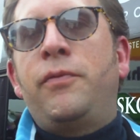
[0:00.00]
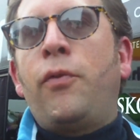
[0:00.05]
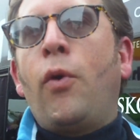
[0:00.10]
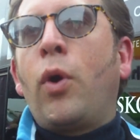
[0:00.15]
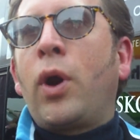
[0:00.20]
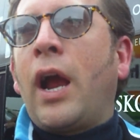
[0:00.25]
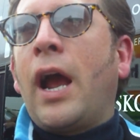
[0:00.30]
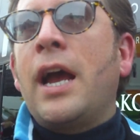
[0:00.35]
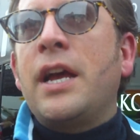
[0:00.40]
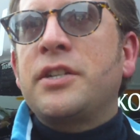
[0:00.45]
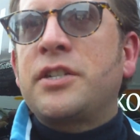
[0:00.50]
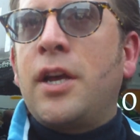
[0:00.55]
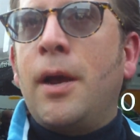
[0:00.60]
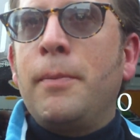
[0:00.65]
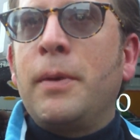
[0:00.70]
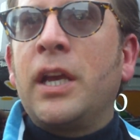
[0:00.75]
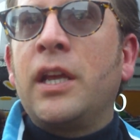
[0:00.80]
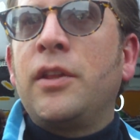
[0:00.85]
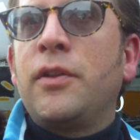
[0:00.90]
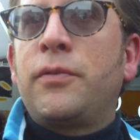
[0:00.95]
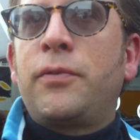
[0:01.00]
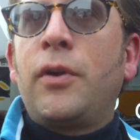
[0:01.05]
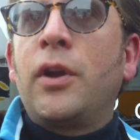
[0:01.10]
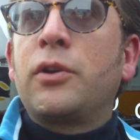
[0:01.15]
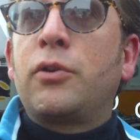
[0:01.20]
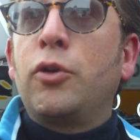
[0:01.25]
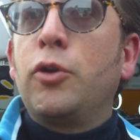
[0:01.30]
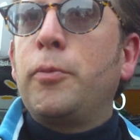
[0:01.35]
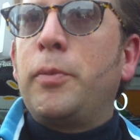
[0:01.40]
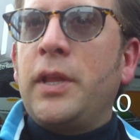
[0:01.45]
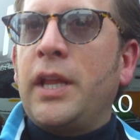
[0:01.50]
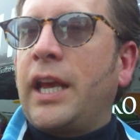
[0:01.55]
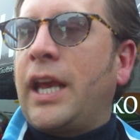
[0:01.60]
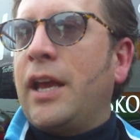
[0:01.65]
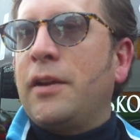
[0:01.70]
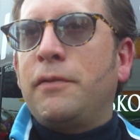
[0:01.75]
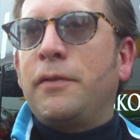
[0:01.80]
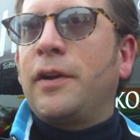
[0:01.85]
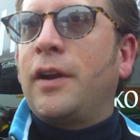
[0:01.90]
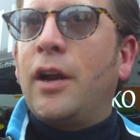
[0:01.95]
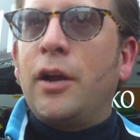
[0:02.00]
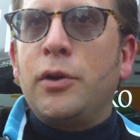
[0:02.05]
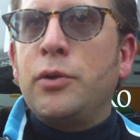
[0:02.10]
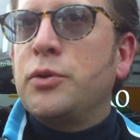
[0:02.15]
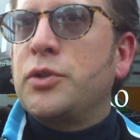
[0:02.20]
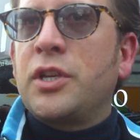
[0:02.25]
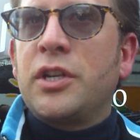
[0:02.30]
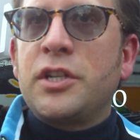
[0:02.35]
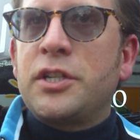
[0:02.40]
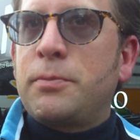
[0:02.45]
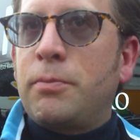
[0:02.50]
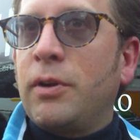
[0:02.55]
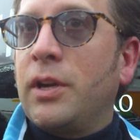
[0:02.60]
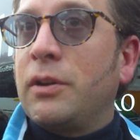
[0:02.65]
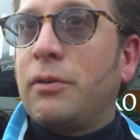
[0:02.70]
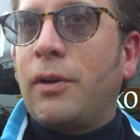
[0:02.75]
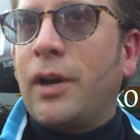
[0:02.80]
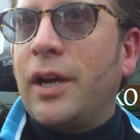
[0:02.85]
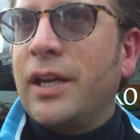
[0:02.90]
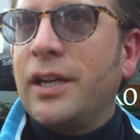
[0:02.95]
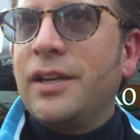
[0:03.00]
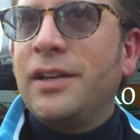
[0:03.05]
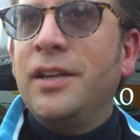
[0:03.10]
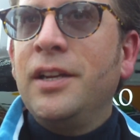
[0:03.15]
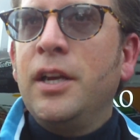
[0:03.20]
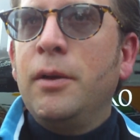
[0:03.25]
four guys coming in the front group, and they can't figure out who's going to sprint, right?